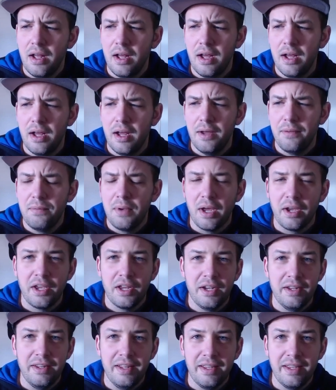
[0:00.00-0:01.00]
Uh, I'm not
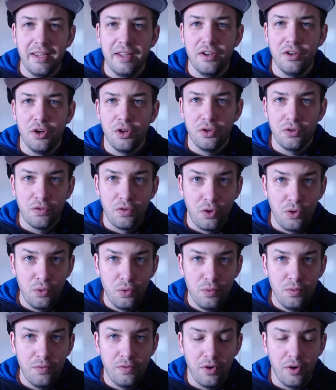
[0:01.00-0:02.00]
going to dig in
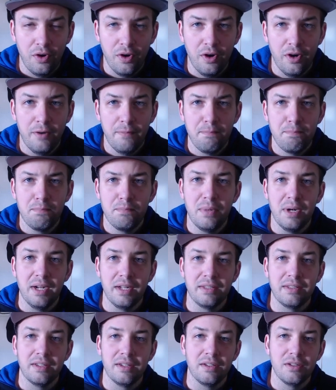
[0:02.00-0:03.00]
too far,
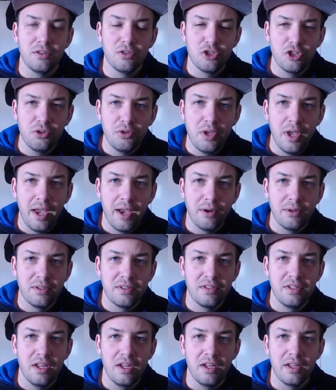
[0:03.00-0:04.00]
but uh, I'll show you how
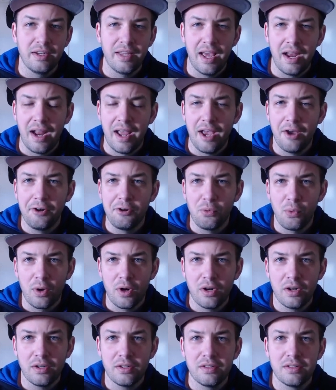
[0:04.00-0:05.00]
it's done, kind of how it
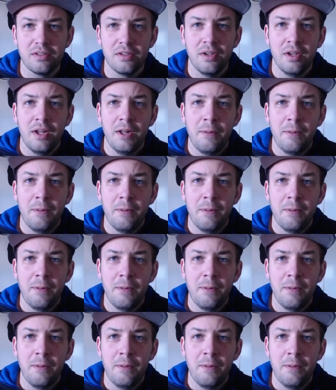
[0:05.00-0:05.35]
works.